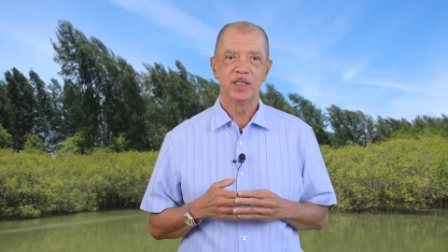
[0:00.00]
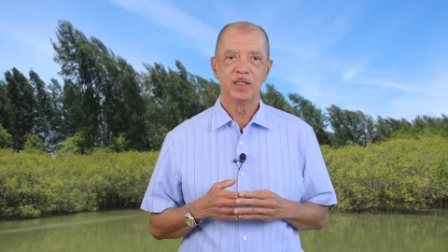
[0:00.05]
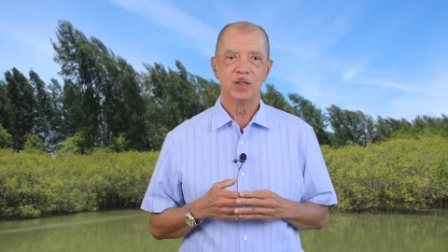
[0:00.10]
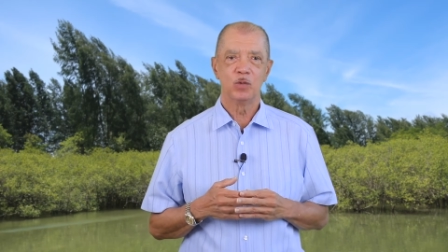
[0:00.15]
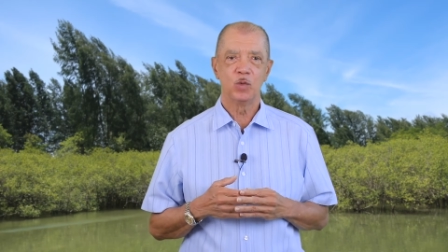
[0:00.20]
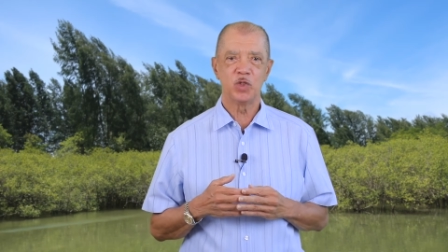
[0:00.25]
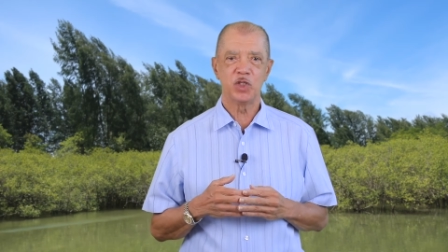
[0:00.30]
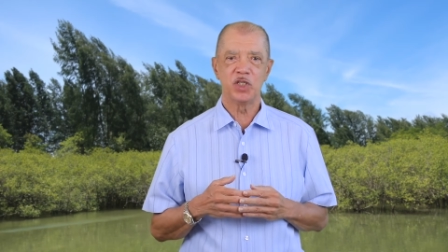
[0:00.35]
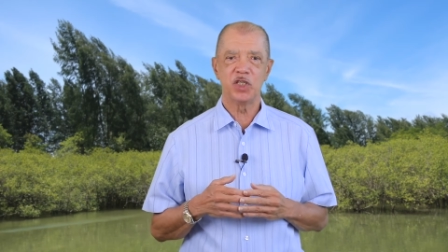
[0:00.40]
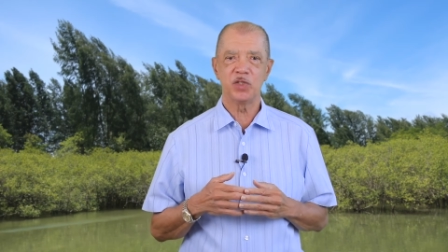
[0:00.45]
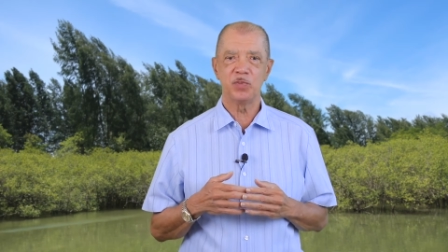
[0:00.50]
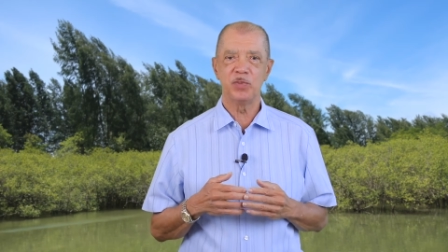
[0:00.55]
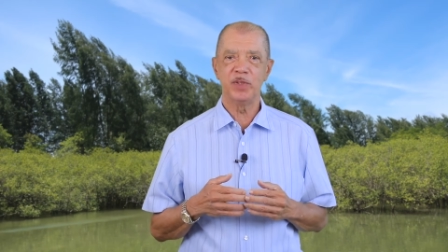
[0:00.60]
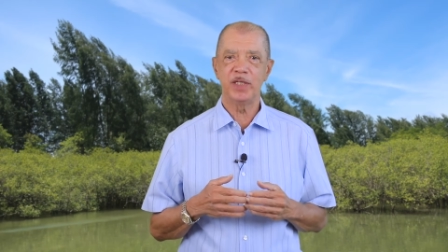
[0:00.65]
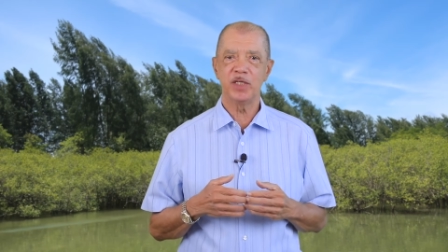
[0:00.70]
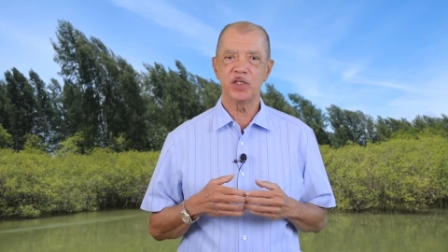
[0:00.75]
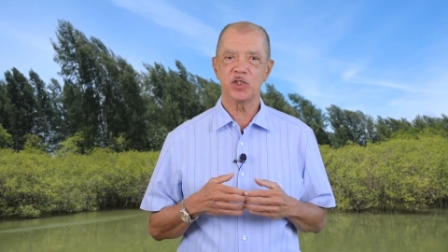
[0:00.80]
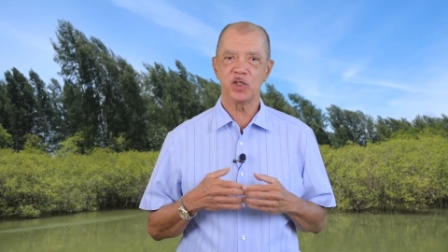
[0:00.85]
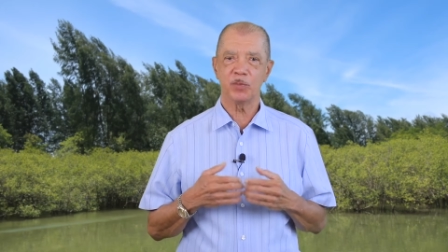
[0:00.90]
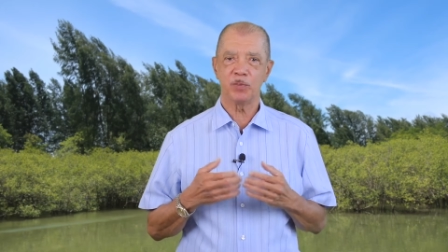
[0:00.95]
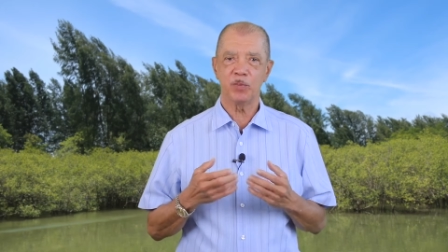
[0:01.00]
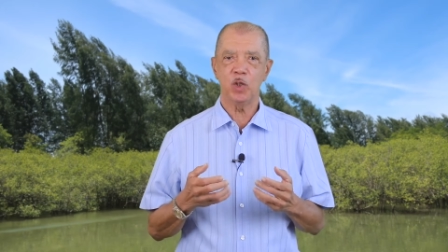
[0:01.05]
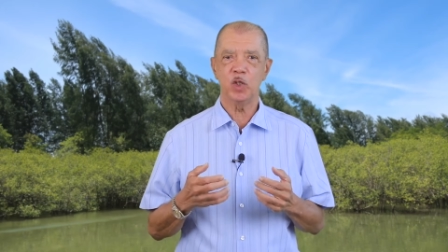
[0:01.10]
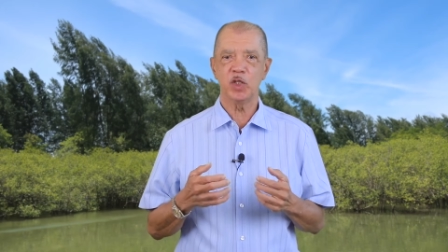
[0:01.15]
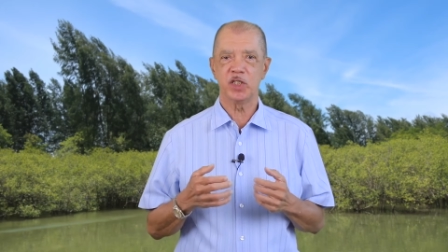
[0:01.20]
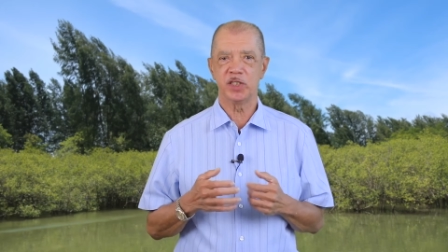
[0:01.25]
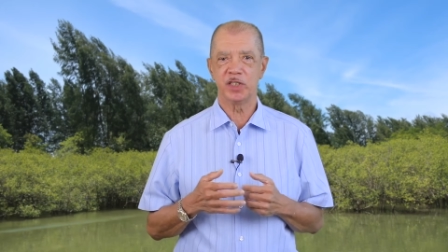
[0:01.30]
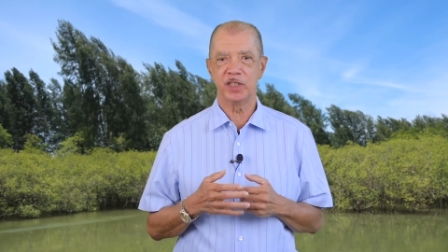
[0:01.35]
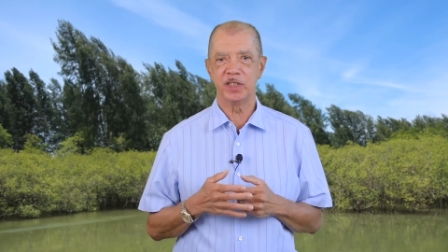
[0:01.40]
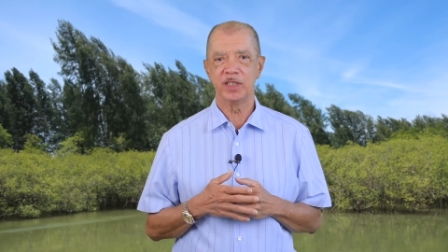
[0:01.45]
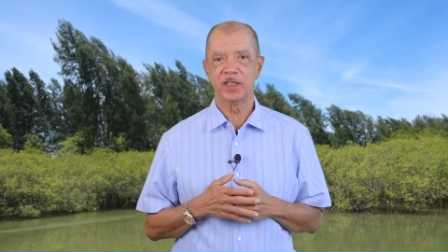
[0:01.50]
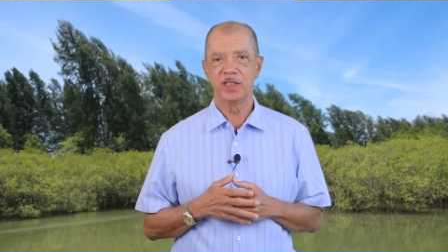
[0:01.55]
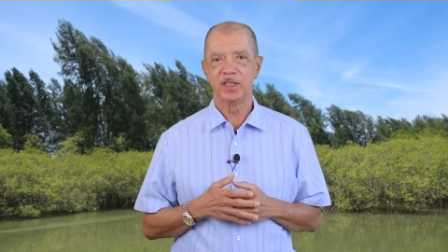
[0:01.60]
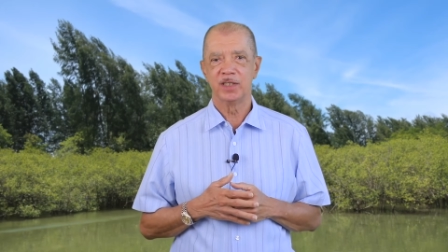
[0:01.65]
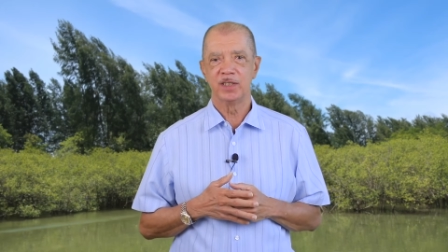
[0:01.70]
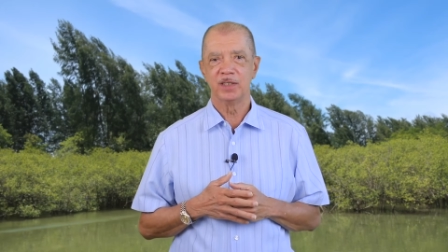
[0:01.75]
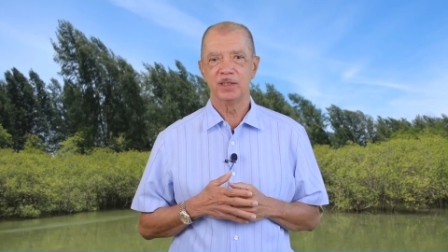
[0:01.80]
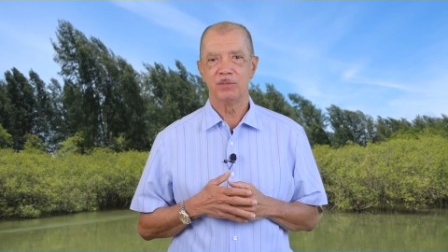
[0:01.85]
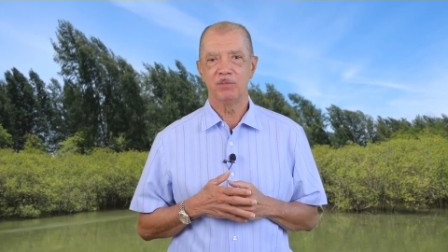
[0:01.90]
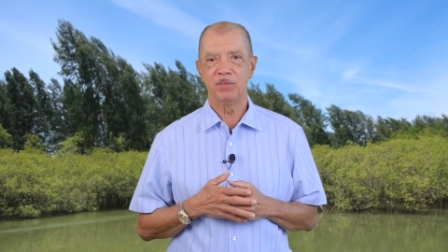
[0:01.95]
which is being supported
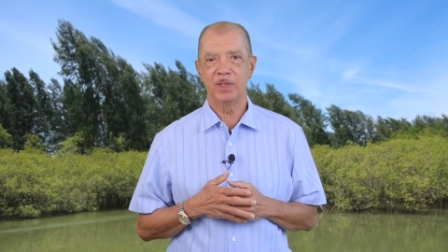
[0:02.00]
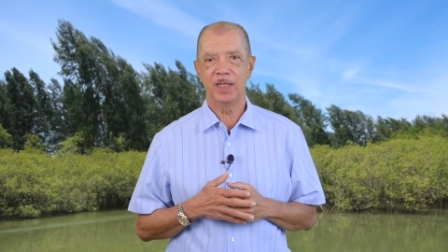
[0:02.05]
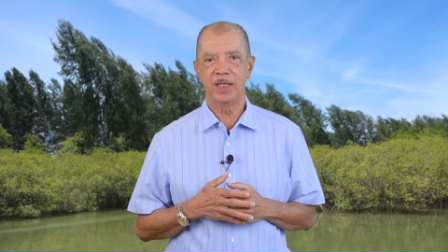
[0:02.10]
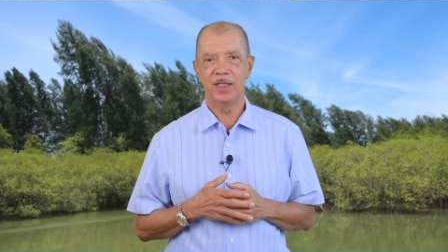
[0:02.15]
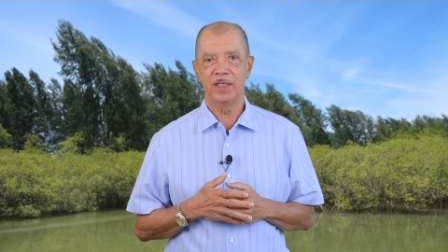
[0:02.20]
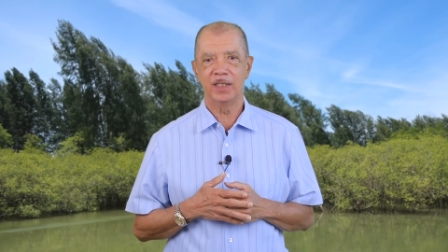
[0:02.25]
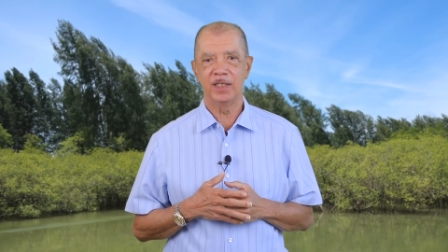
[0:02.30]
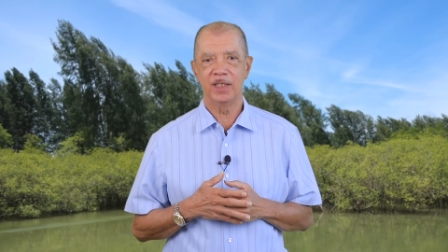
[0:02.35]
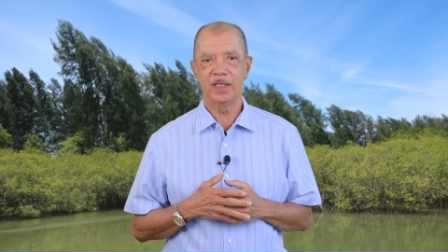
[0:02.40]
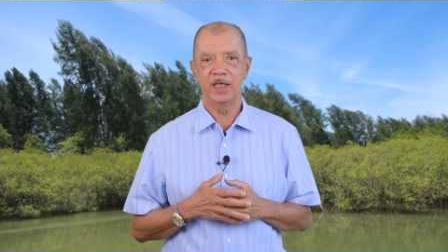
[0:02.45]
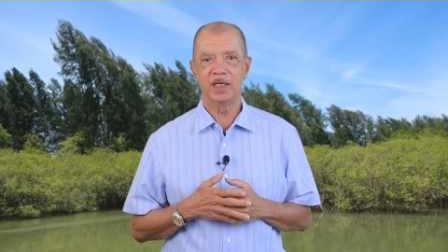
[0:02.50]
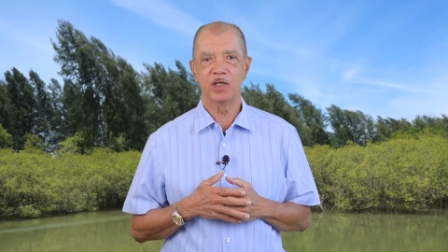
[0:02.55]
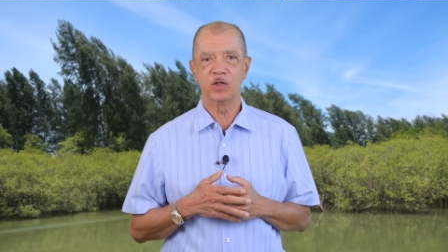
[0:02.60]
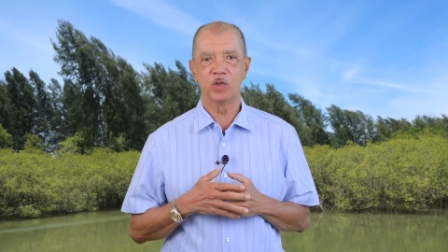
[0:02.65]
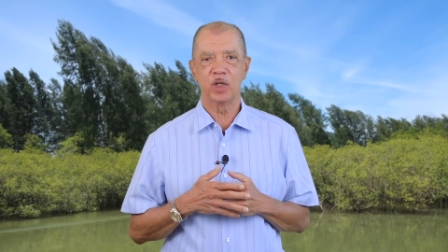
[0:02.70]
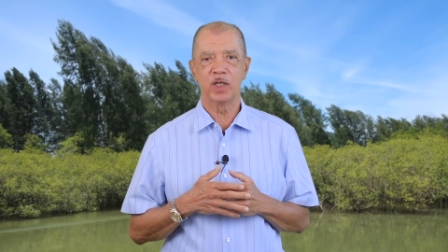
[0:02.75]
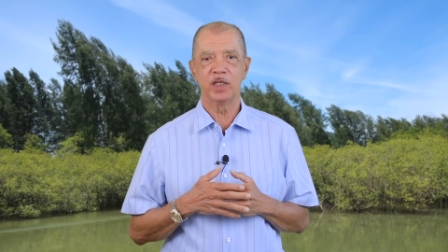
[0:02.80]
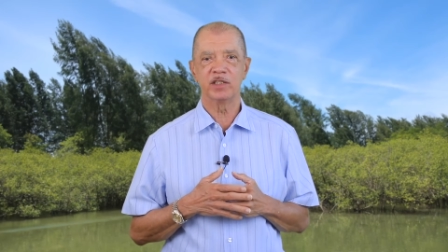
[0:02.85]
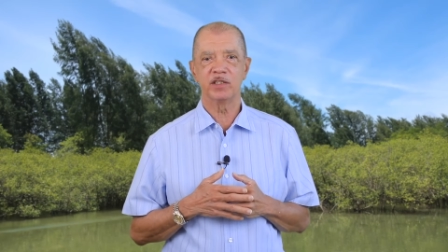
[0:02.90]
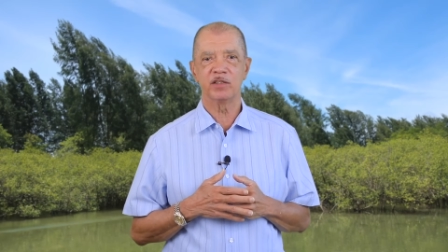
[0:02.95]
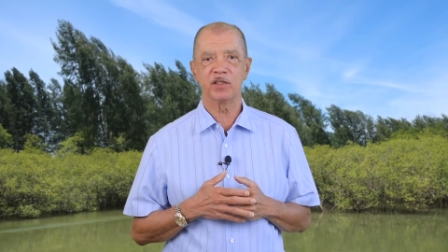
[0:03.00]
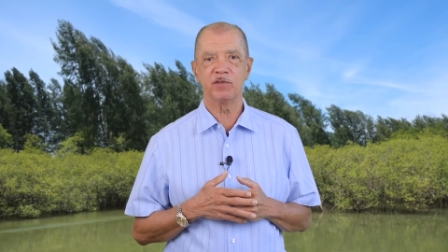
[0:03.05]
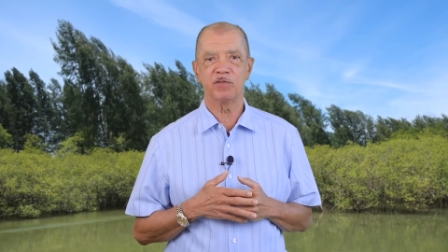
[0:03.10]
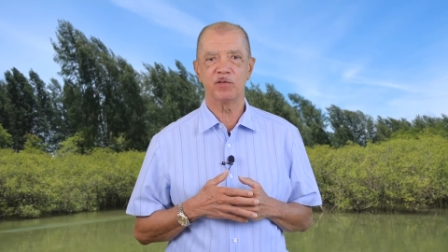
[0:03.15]
by a grant